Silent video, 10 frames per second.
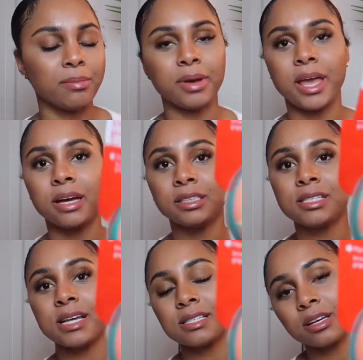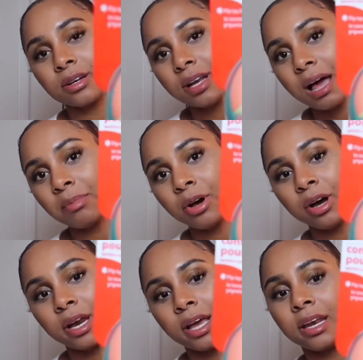But yeah, it just has a little llama
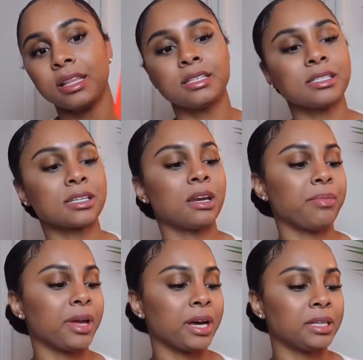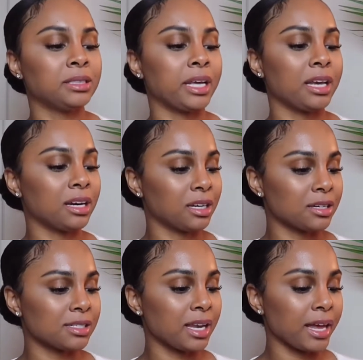on it. And this is gonna be good to eat her
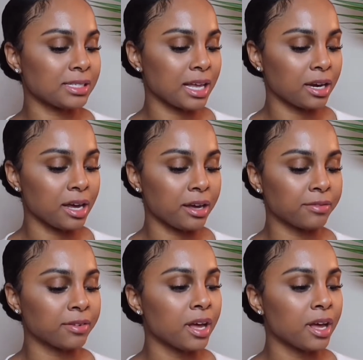little snacks out of.